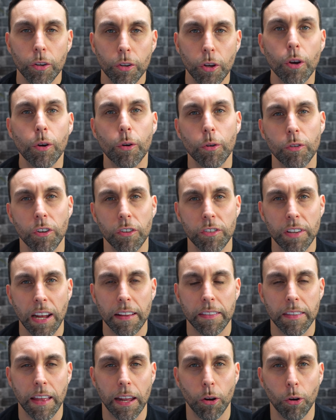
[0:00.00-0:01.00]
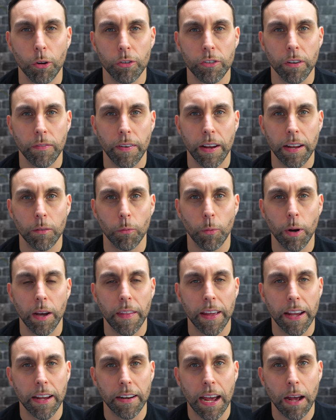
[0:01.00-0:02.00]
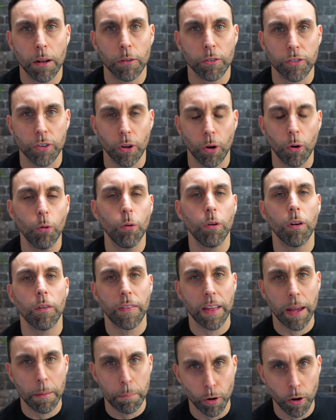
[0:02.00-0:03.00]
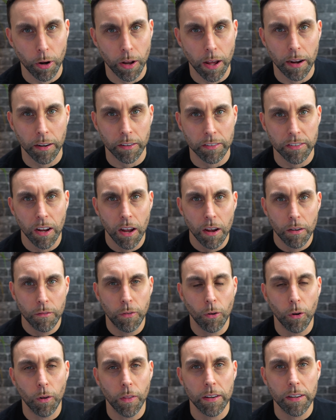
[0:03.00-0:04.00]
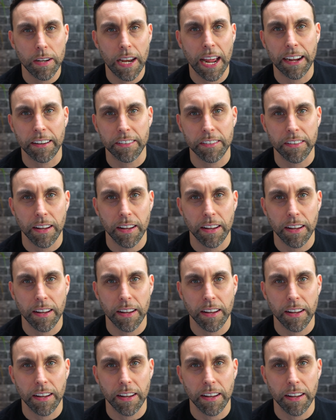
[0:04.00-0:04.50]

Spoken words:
Google just had their launch event where they announced all of their products for the next